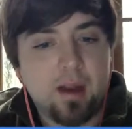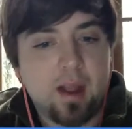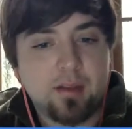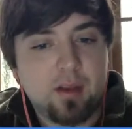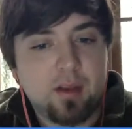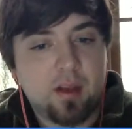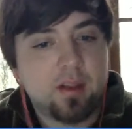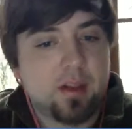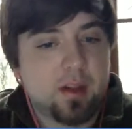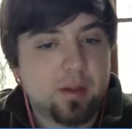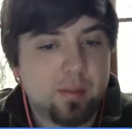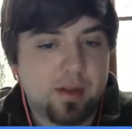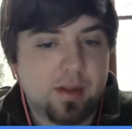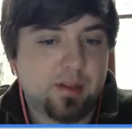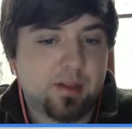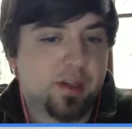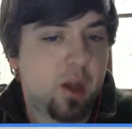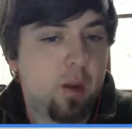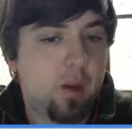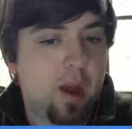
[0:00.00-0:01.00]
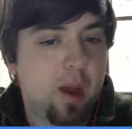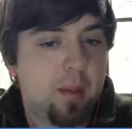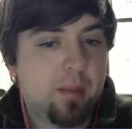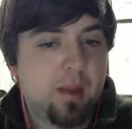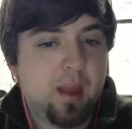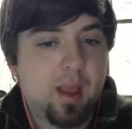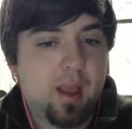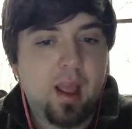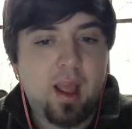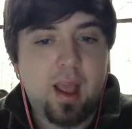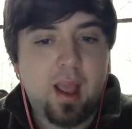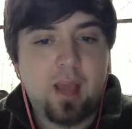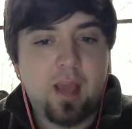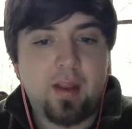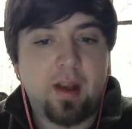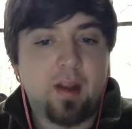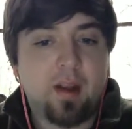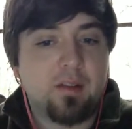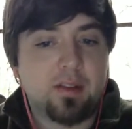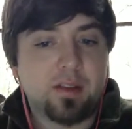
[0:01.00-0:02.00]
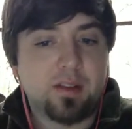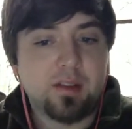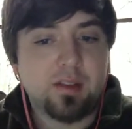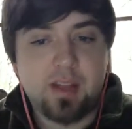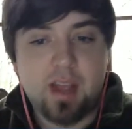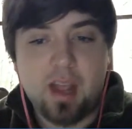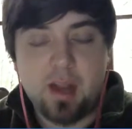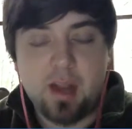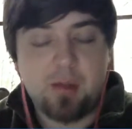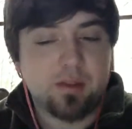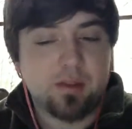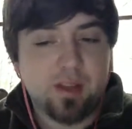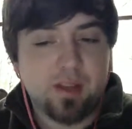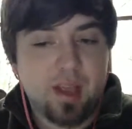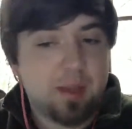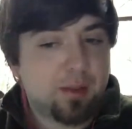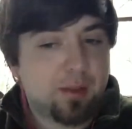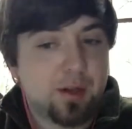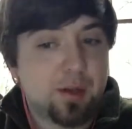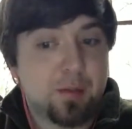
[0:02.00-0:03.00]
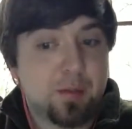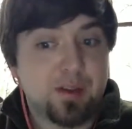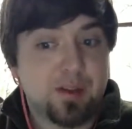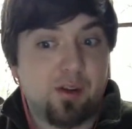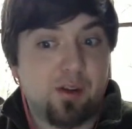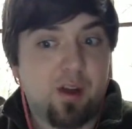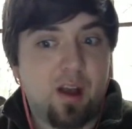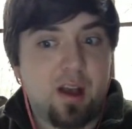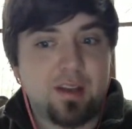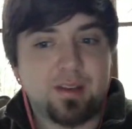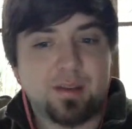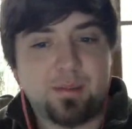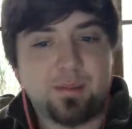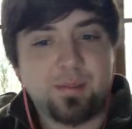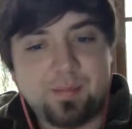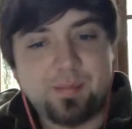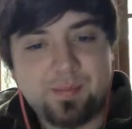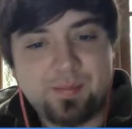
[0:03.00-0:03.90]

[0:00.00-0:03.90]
I saw littleBits show up. And then ever since then, it was like, littleBits are awesome.